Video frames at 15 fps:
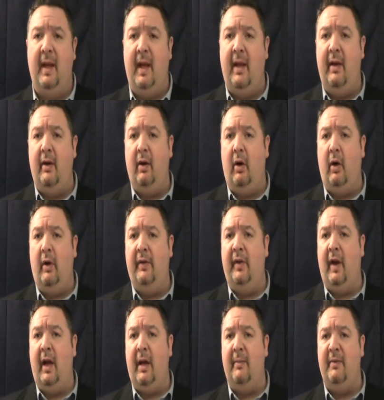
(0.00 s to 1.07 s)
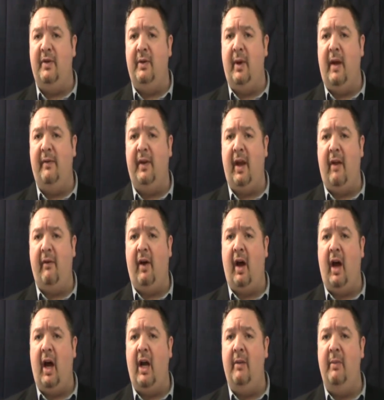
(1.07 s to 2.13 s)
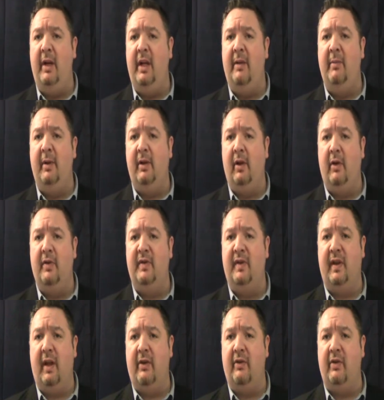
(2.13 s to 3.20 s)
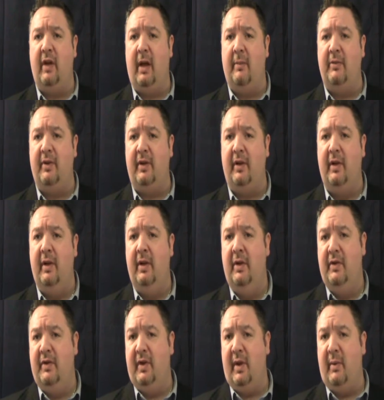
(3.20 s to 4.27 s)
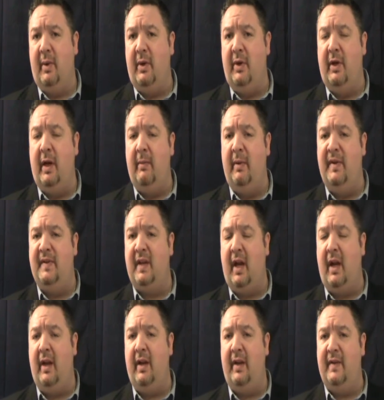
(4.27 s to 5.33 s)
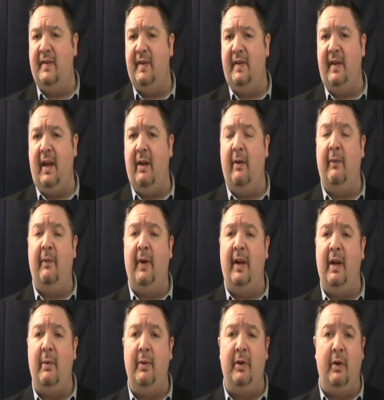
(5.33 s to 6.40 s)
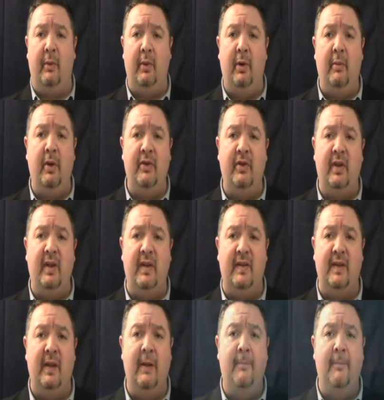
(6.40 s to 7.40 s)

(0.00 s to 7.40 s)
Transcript: And at all times, you have to have a high, medium, and low selection option, so that when you come inside and sit down and find out what their real budget is,